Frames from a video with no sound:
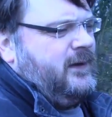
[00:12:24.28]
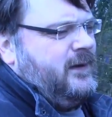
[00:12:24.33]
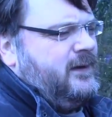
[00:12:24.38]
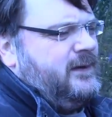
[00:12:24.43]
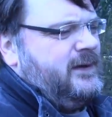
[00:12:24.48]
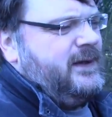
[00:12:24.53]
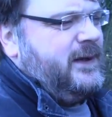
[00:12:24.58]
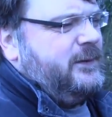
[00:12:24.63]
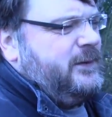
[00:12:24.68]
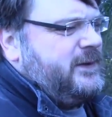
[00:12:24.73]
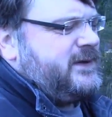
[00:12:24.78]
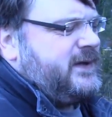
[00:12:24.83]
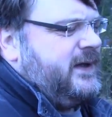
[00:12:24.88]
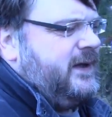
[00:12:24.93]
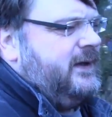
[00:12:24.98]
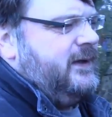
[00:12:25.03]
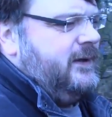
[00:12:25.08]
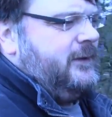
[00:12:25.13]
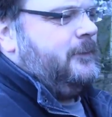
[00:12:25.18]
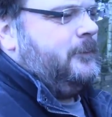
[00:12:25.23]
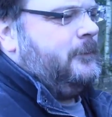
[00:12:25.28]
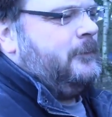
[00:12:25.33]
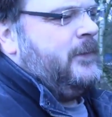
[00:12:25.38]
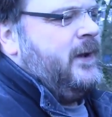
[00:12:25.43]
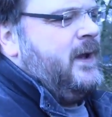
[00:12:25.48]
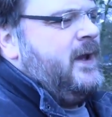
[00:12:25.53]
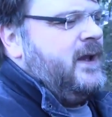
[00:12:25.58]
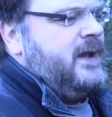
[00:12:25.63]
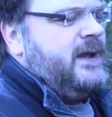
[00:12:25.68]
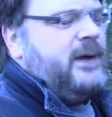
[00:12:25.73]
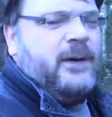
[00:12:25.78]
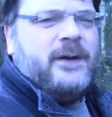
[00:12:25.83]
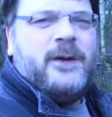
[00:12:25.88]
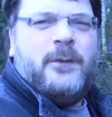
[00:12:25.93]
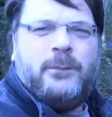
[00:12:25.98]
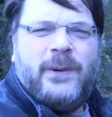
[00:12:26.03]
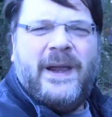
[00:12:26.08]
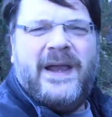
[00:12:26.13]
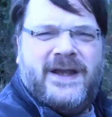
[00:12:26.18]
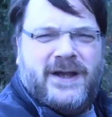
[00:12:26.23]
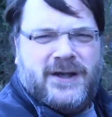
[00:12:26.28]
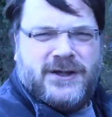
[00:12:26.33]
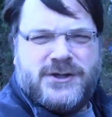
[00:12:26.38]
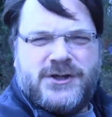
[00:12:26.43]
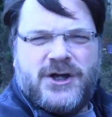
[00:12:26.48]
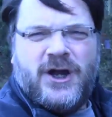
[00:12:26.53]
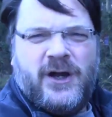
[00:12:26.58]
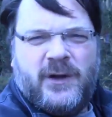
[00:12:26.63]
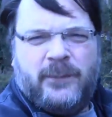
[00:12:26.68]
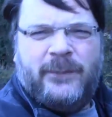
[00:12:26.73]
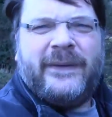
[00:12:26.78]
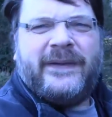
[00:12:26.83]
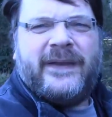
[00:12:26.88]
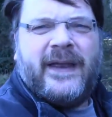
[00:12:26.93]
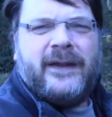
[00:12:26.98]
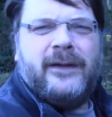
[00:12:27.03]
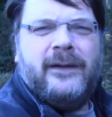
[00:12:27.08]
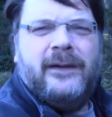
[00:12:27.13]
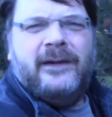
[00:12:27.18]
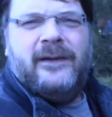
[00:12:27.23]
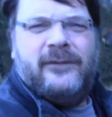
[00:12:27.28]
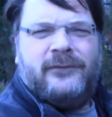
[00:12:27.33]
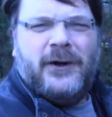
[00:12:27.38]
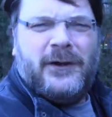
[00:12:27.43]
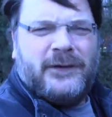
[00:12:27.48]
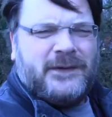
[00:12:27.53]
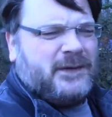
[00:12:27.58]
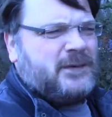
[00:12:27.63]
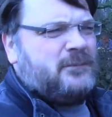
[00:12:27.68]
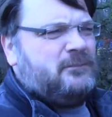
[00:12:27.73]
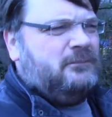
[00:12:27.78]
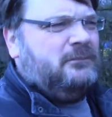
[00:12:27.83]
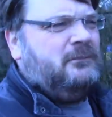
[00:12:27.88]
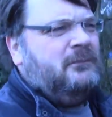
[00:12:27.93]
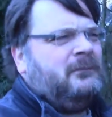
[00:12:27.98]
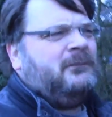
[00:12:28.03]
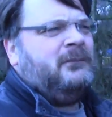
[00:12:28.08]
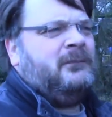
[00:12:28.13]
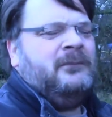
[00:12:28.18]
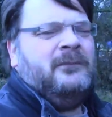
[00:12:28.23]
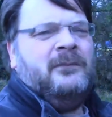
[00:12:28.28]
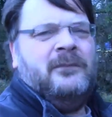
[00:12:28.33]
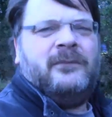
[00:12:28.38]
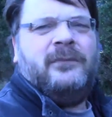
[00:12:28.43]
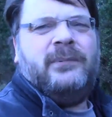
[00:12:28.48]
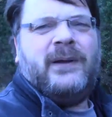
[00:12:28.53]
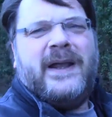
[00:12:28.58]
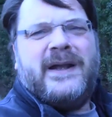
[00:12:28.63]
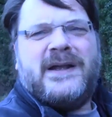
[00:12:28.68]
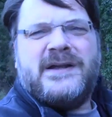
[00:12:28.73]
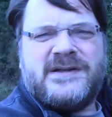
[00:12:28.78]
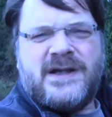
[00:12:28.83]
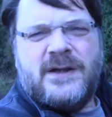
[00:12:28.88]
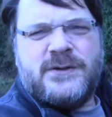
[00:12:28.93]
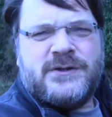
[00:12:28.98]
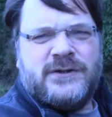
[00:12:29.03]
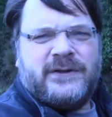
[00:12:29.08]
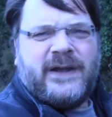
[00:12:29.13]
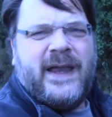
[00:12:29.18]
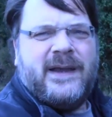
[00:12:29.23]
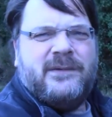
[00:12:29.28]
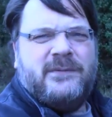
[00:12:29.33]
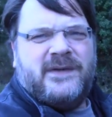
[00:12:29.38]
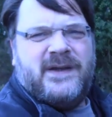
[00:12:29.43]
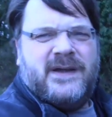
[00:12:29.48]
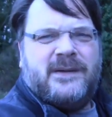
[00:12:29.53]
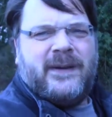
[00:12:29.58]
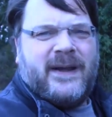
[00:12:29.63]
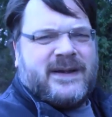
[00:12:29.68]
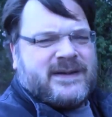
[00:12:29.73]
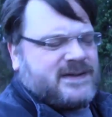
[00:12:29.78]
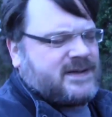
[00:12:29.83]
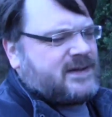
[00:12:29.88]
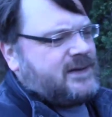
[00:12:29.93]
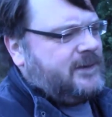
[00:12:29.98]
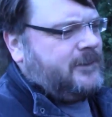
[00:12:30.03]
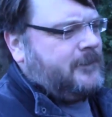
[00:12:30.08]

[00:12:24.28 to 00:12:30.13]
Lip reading: You know, you end up playing in a shark pit then, rather than playing a social game with your mates.